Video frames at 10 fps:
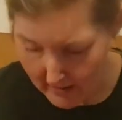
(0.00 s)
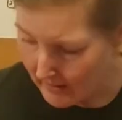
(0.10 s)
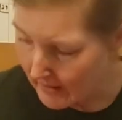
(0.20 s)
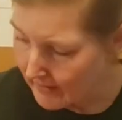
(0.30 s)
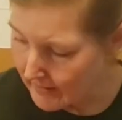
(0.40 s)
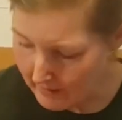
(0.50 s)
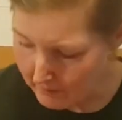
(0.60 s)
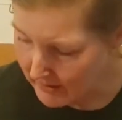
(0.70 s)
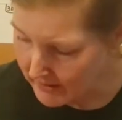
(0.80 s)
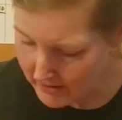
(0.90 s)
And then I'm
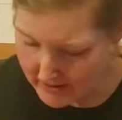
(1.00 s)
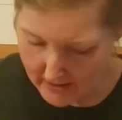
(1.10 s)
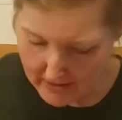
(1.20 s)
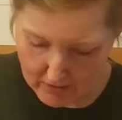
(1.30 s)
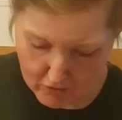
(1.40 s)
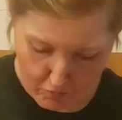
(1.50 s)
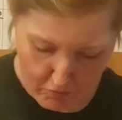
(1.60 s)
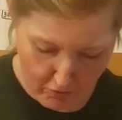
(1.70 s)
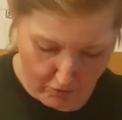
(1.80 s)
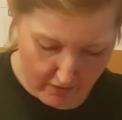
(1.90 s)
going to just take the
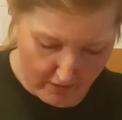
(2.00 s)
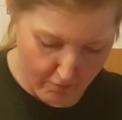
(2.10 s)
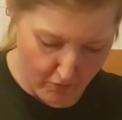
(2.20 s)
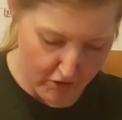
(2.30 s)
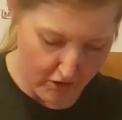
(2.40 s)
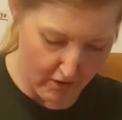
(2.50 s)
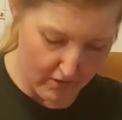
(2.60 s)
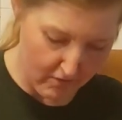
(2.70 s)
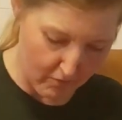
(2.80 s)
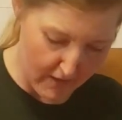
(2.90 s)
spoon and mush
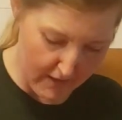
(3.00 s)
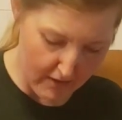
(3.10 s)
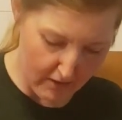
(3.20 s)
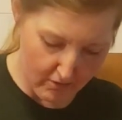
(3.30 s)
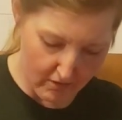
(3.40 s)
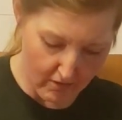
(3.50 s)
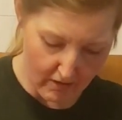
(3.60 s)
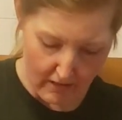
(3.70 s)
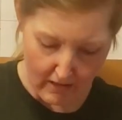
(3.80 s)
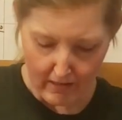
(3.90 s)
this around.
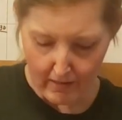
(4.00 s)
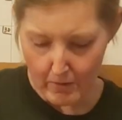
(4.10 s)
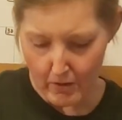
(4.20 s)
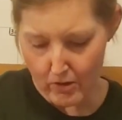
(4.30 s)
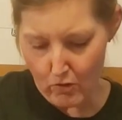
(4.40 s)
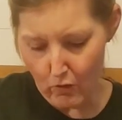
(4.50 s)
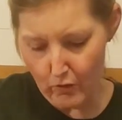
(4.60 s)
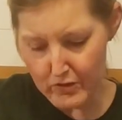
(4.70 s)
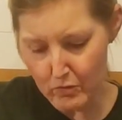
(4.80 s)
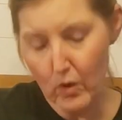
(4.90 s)
You
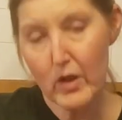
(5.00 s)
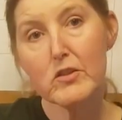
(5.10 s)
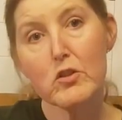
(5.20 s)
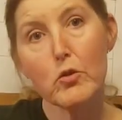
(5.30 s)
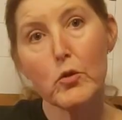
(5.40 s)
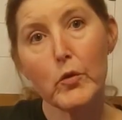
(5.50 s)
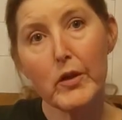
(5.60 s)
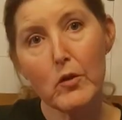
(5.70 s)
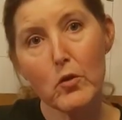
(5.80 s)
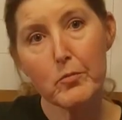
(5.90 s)
always want to
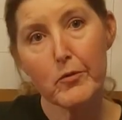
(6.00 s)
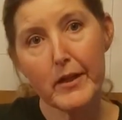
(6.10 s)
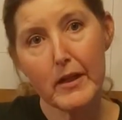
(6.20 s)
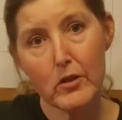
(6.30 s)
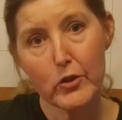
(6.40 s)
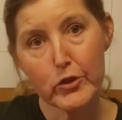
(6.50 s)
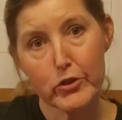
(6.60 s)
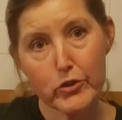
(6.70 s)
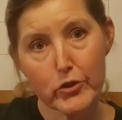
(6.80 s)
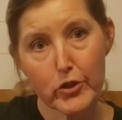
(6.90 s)
incorporate your
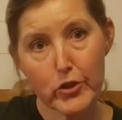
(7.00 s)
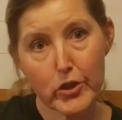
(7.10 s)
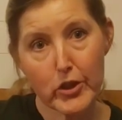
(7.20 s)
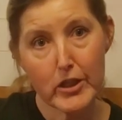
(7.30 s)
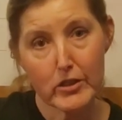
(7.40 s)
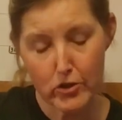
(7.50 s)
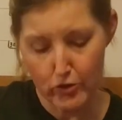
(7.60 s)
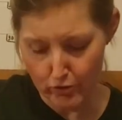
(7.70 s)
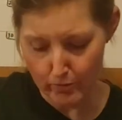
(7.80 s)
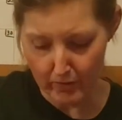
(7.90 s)
sugar into
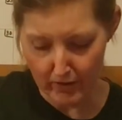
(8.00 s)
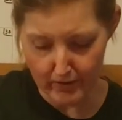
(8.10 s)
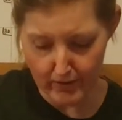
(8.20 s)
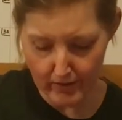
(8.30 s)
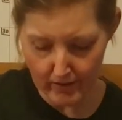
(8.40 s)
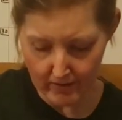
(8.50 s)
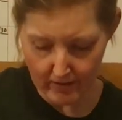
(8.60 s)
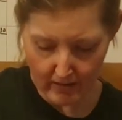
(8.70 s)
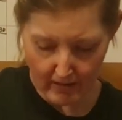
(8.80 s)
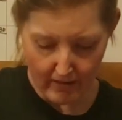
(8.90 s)
your butter.
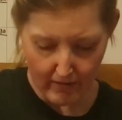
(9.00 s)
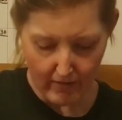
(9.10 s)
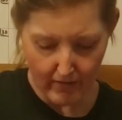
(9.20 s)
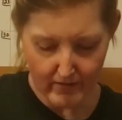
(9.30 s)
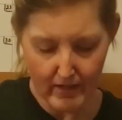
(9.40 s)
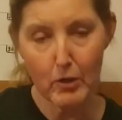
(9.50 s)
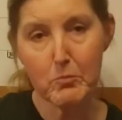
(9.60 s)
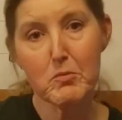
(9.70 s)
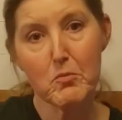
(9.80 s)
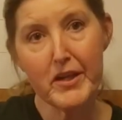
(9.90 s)
This
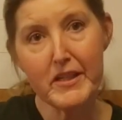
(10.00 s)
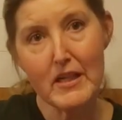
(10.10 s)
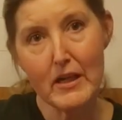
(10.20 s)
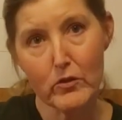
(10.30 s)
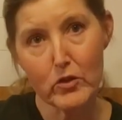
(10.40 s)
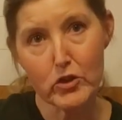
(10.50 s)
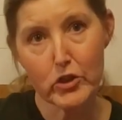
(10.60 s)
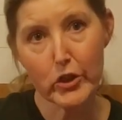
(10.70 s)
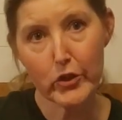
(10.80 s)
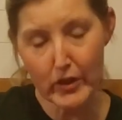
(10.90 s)
helps break down the
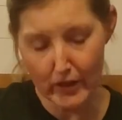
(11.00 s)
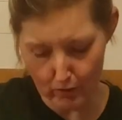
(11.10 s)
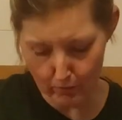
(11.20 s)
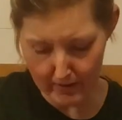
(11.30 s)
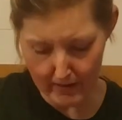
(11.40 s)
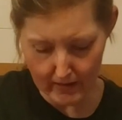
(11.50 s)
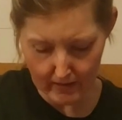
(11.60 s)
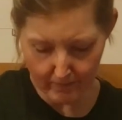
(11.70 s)
sugar a little bit.